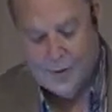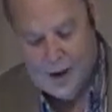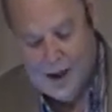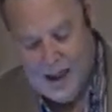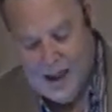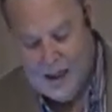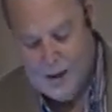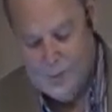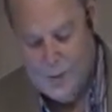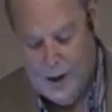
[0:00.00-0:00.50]
I
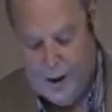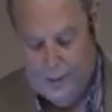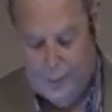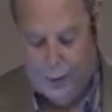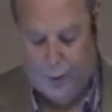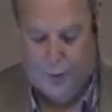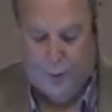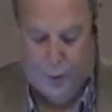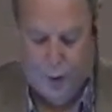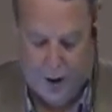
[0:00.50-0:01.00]
don't teach
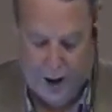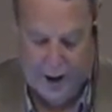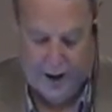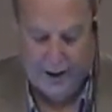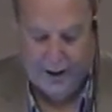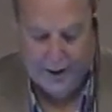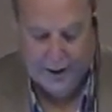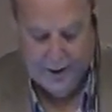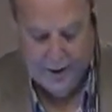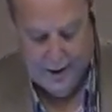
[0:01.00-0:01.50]
people
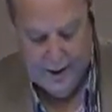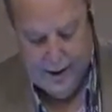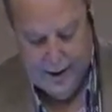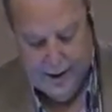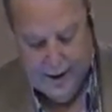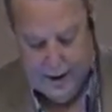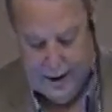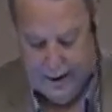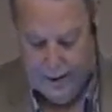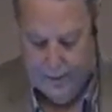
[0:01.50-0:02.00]
to break
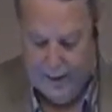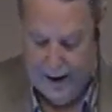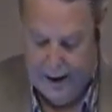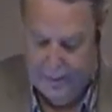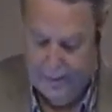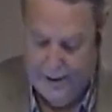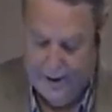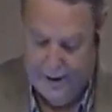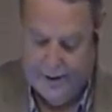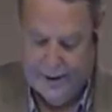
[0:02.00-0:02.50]

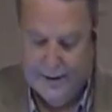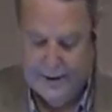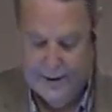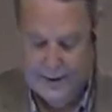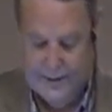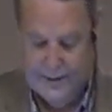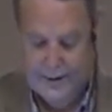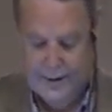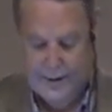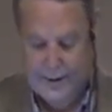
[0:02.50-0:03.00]

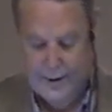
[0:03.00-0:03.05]
commandments.